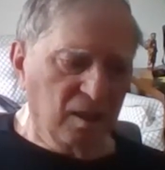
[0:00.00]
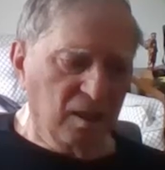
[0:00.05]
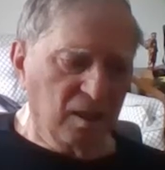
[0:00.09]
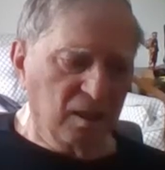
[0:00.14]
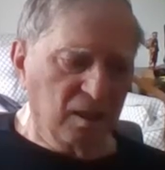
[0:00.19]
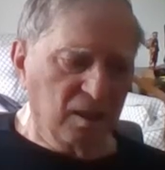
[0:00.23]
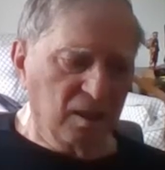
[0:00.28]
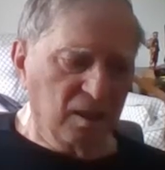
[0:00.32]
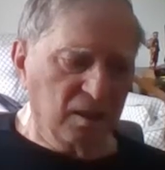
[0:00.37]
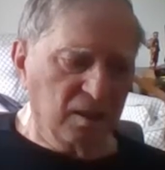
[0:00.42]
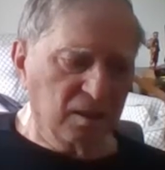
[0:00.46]

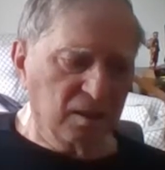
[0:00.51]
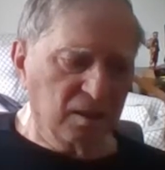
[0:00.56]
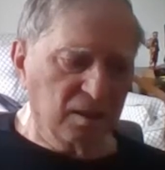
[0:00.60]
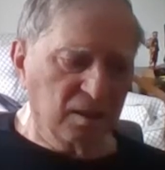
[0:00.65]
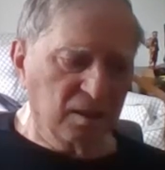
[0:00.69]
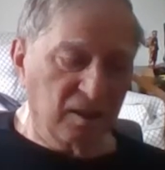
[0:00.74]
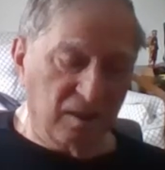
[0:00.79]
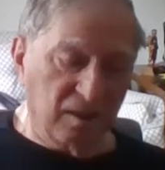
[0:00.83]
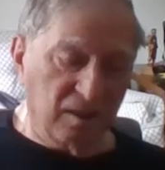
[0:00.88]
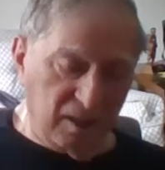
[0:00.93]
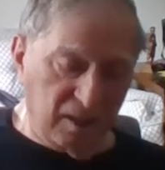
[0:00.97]
uh,
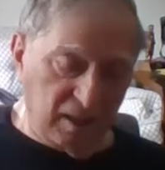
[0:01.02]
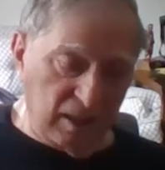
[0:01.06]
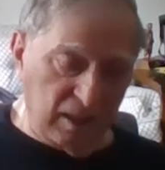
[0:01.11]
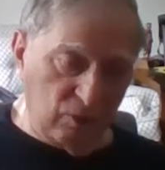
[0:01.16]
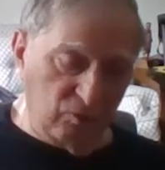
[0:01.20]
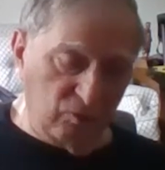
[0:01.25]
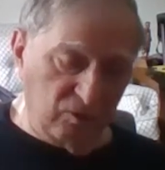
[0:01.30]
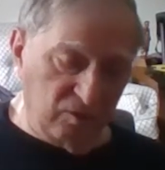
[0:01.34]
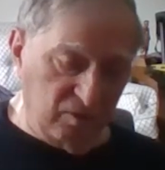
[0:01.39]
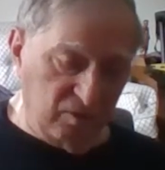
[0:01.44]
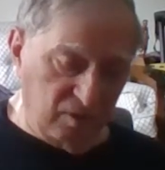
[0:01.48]

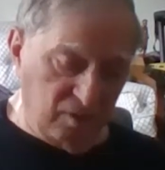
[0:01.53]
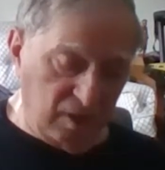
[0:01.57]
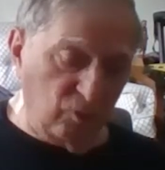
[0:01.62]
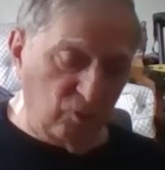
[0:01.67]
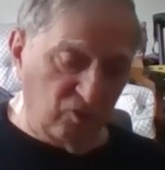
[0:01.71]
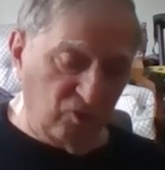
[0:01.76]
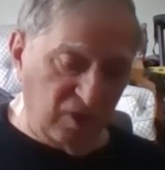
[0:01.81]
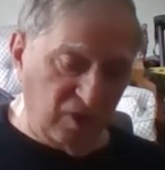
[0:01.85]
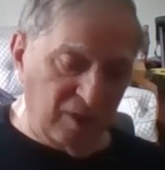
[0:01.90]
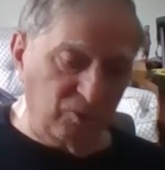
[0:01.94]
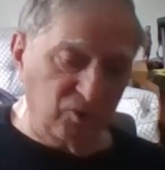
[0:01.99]
I
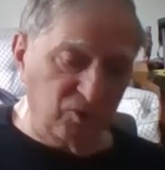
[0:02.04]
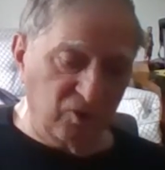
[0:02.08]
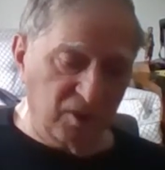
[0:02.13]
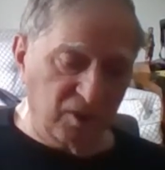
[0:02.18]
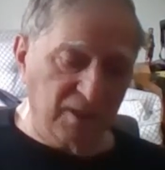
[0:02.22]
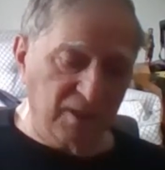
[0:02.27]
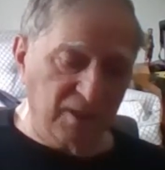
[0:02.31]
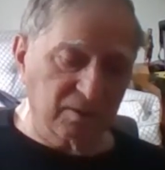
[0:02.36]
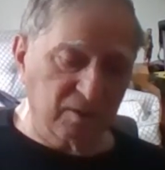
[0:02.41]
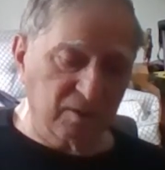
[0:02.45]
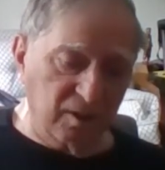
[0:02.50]
was able to
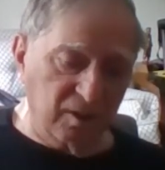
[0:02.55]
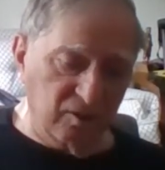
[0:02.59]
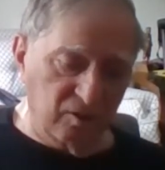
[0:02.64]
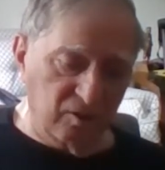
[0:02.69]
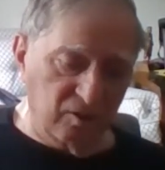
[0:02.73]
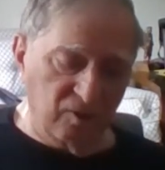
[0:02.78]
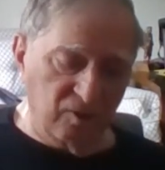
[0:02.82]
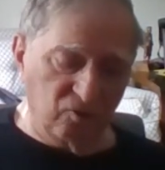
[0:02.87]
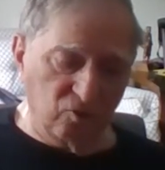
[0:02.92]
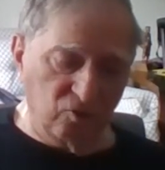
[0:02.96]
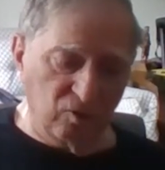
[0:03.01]
get the
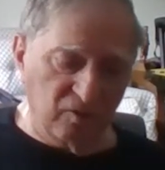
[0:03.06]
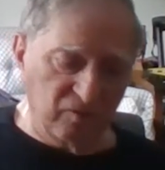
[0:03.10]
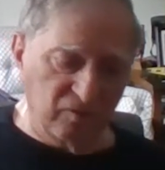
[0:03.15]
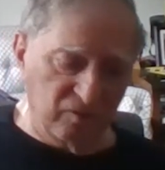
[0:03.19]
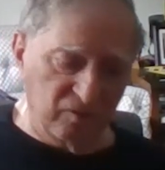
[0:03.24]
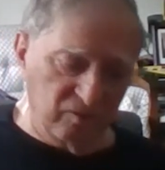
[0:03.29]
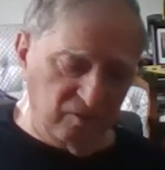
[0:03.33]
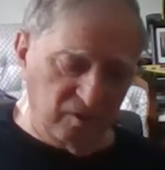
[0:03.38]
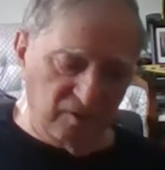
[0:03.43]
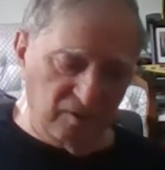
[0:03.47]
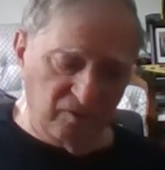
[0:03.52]
issue
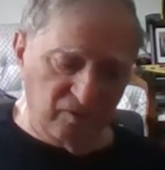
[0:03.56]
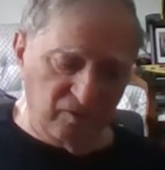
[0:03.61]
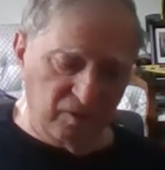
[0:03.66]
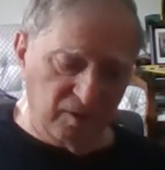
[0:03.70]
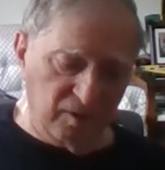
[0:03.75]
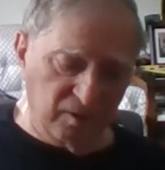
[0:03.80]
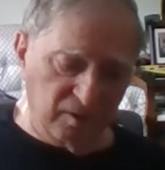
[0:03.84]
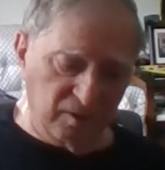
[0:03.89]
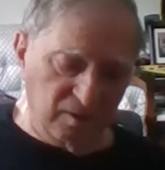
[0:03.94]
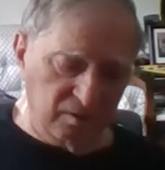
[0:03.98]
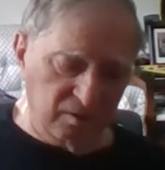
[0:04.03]
of, of,
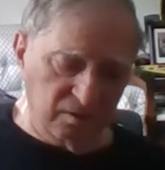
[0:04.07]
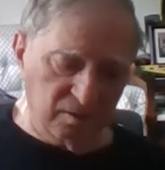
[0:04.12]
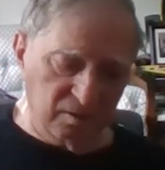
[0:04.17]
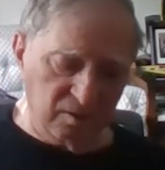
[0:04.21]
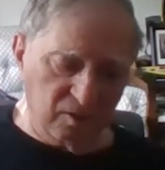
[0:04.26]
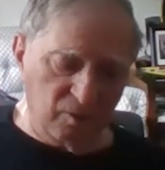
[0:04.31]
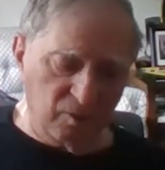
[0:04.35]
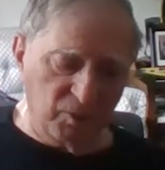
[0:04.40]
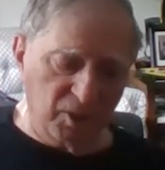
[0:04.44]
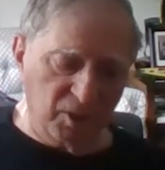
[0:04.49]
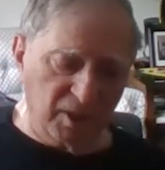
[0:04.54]
the
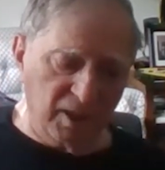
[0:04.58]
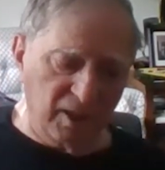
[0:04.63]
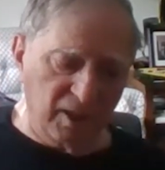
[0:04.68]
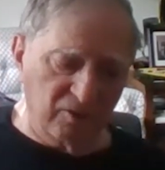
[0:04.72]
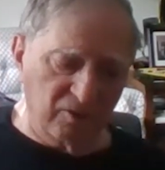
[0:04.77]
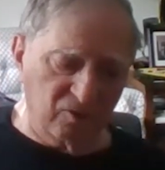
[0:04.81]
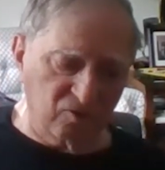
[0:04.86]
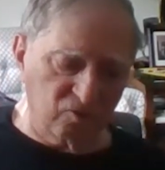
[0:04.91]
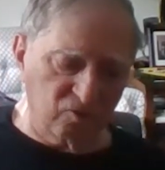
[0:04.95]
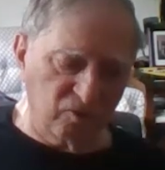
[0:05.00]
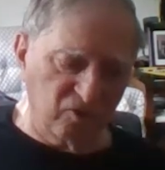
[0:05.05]

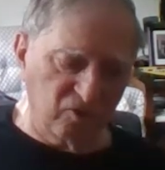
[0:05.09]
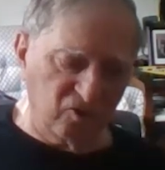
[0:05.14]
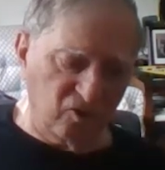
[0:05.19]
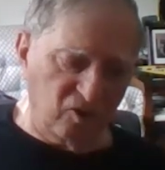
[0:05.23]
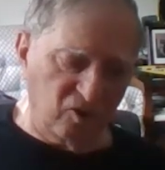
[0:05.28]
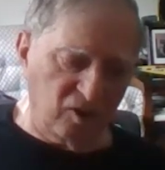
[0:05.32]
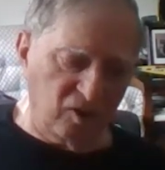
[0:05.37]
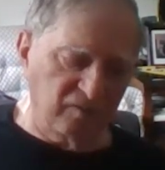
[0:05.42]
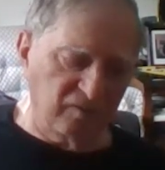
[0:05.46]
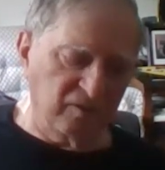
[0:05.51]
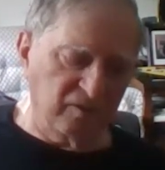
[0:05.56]
communications
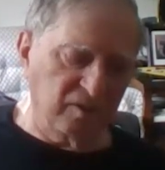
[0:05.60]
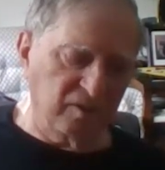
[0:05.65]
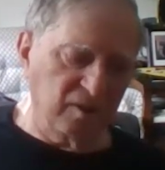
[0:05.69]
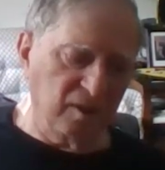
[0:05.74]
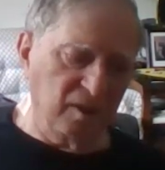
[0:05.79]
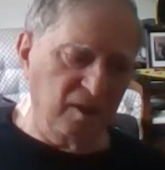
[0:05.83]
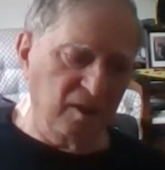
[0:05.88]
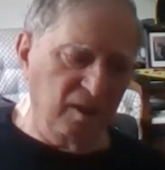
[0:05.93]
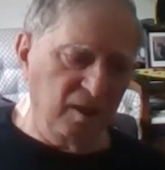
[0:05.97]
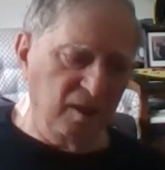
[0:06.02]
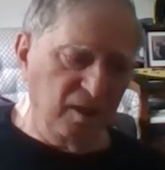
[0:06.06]
resolved,
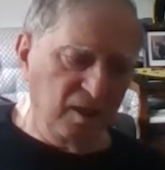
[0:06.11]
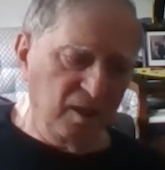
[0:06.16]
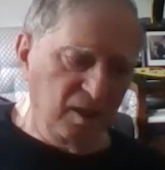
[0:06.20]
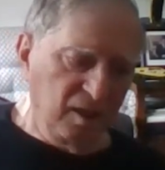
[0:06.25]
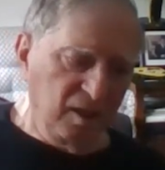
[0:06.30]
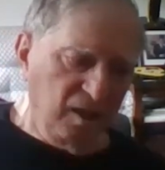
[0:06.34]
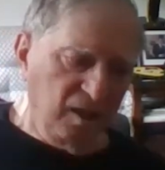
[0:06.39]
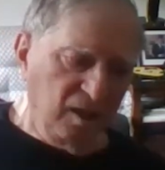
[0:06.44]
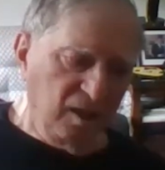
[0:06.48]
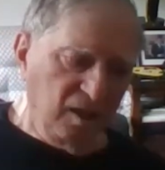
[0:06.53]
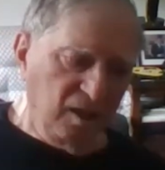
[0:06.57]

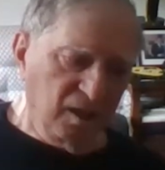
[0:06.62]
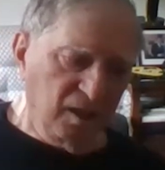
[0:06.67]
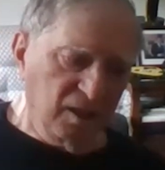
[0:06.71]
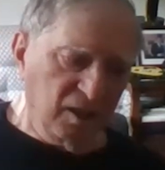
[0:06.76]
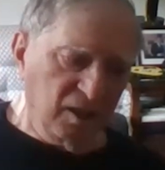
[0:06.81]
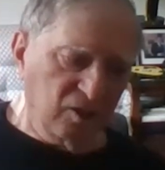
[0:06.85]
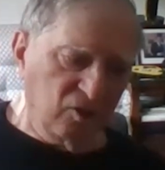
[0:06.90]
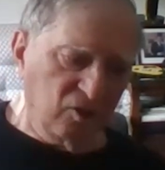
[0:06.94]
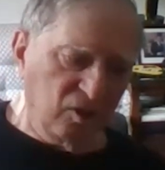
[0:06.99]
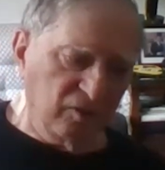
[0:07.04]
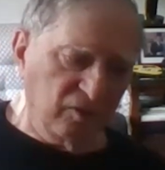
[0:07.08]
and
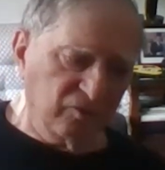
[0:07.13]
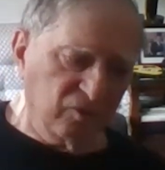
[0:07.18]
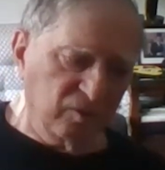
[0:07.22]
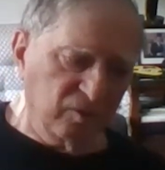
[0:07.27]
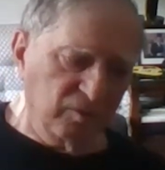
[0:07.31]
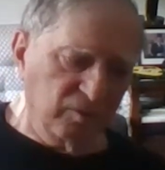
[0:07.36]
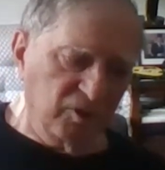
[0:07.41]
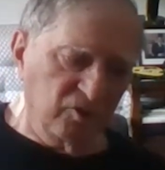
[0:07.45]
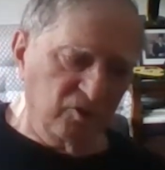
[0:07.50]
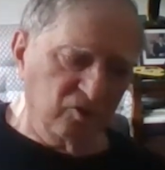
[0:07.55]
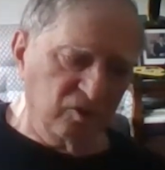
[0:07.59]
I called for
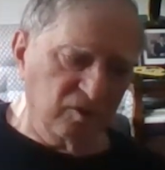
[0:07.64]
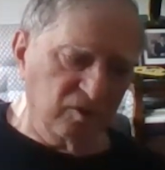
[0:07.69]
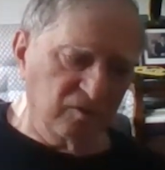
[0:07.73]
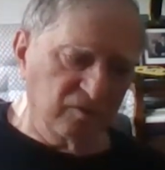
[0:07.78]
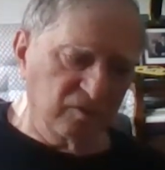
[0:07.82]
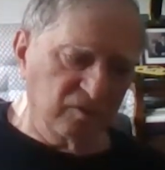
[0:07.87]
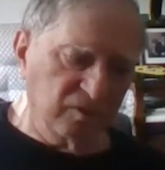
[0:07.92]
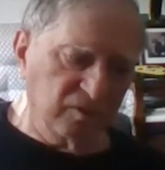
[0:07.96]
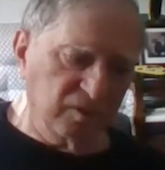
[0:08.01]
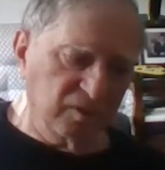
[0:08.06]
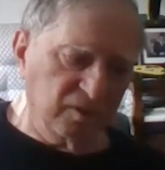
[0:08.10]
admission
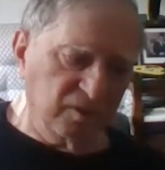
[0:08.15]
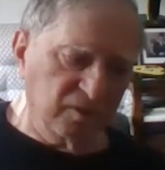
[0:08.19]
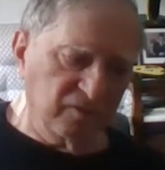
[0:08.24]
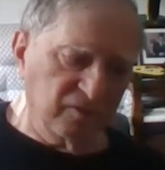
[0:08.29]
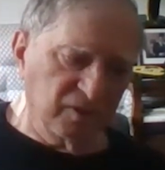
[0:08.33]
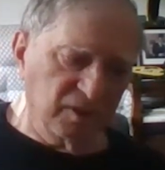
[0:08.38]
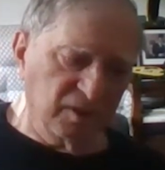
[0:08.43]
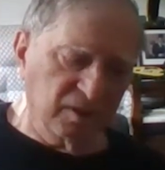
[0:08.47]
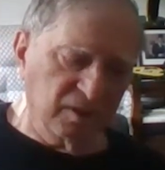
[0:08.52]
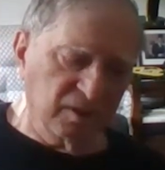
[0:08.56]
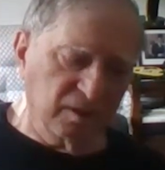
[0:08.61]
of, of
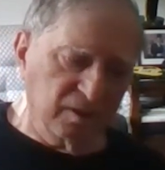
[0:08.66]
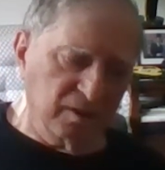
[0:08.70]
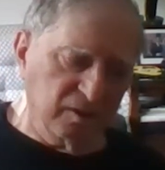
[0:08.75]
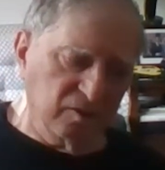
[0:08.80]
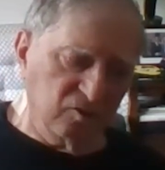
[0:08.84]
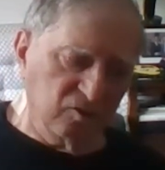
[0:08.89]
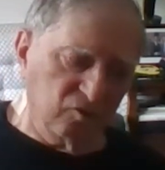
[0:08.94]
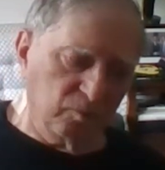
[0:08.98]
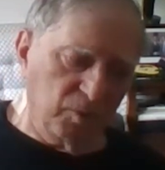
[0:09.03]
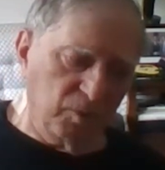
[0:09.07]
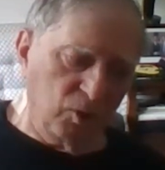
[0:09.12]
uh,
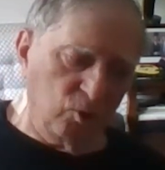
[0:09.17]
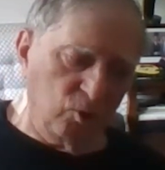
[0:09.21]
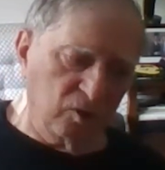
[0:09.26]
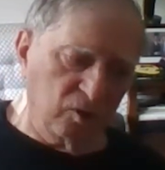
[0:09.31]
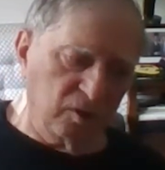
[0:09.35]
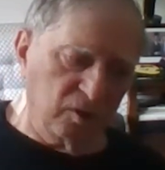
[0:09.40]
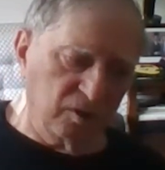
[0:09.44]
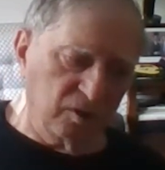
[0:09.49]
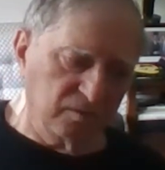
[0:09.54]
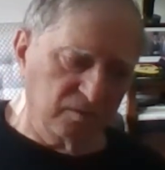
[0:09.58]
smoke,